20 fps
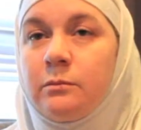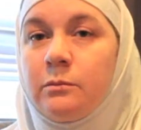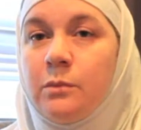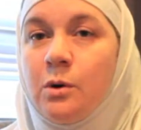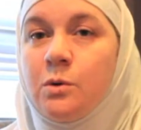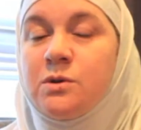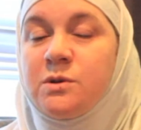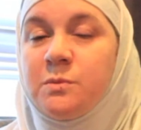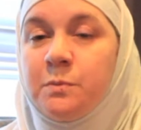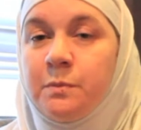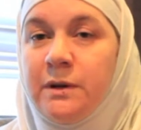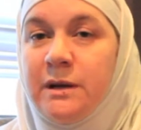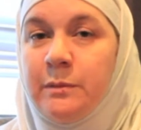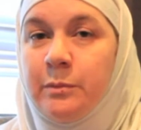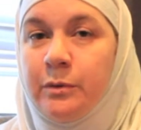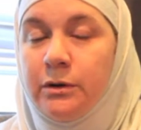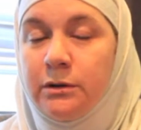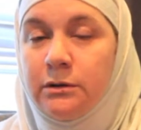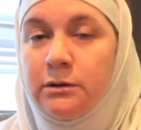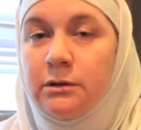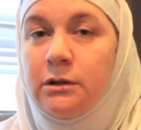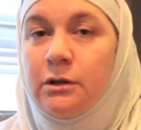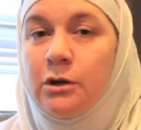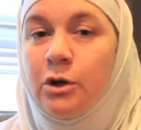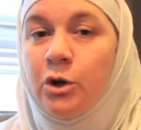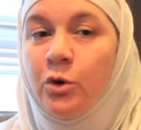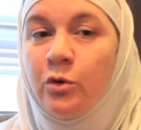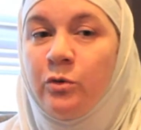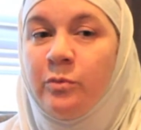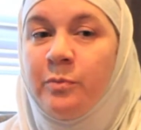Most people
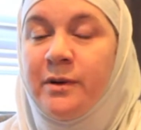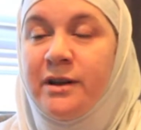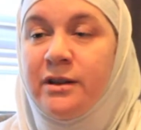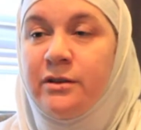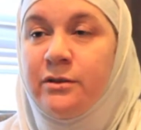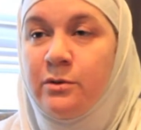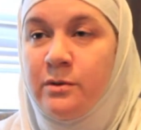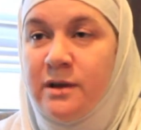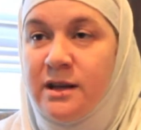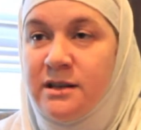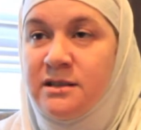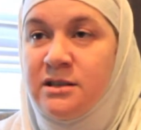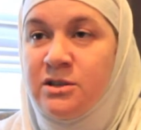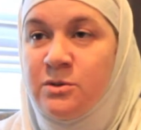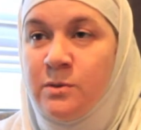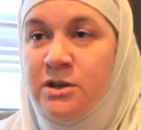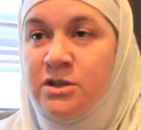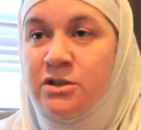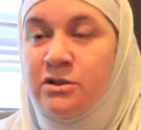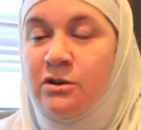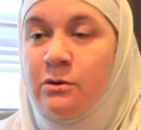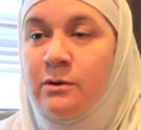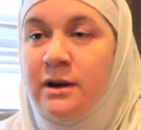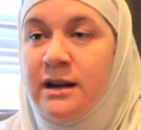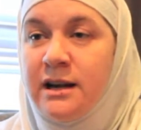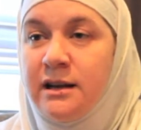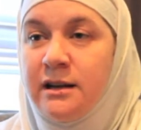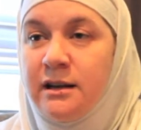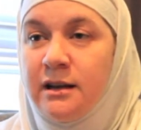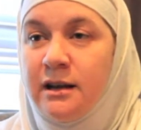who've been through that situation
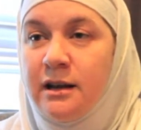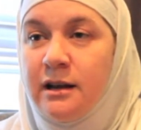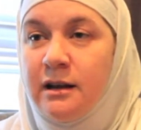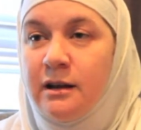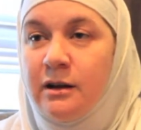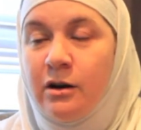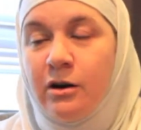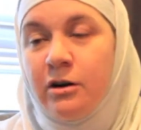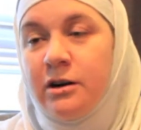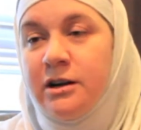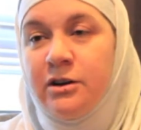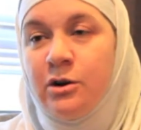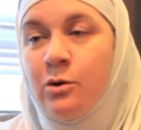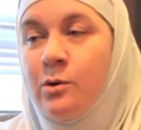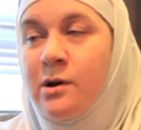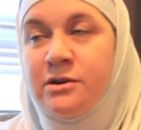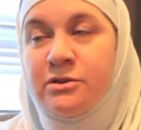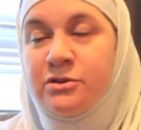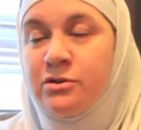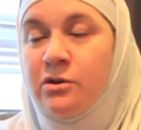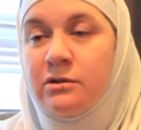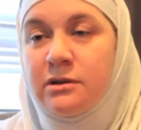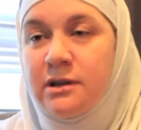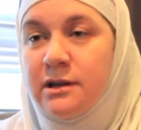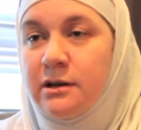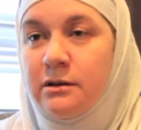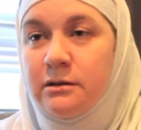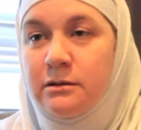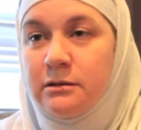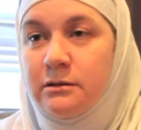already know how strong they
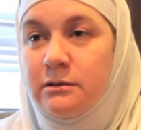are.